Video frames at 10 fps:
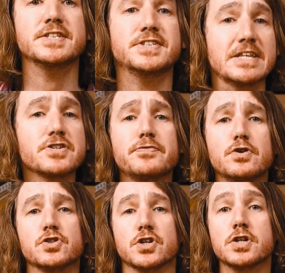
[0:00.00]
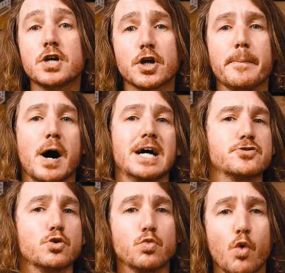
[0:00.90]
Sensor fusion
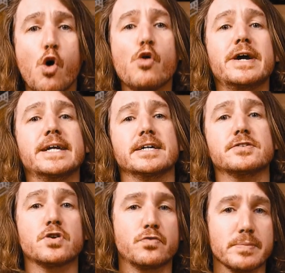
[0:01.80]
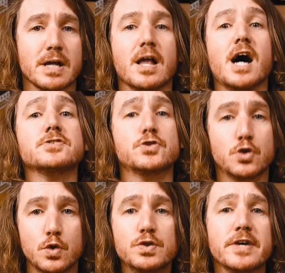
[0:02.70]
combines the raw readings from the last
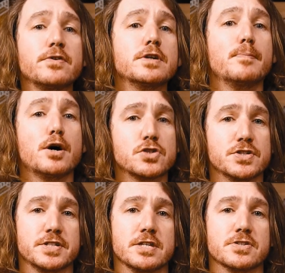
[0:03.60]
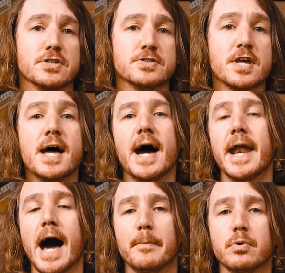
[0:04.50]
two different motion sensors
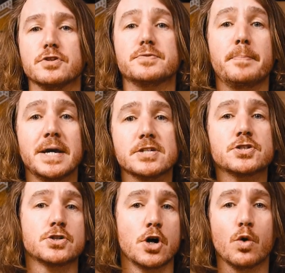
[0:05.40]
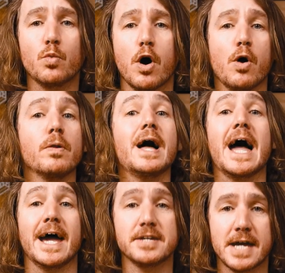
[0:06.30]
and outputs pitch, roll,
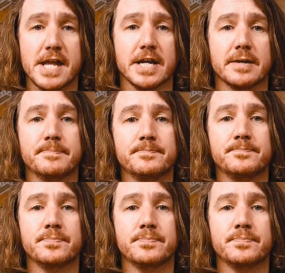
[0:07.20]
and heading.